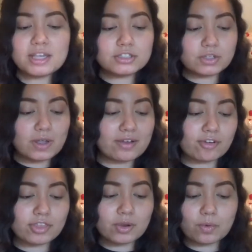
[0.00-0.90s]
So
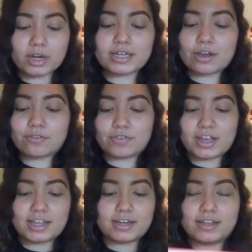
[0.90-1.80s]
everything worked out
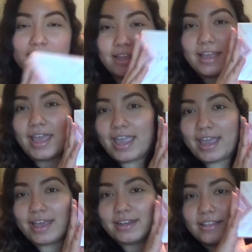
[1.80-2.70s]
fine,
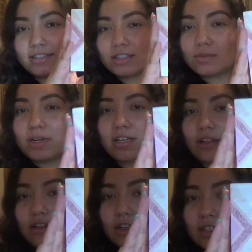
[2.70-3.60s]
and this is what it
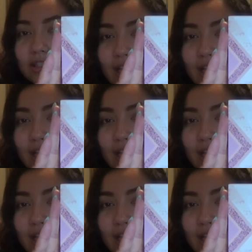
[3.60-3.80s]
looks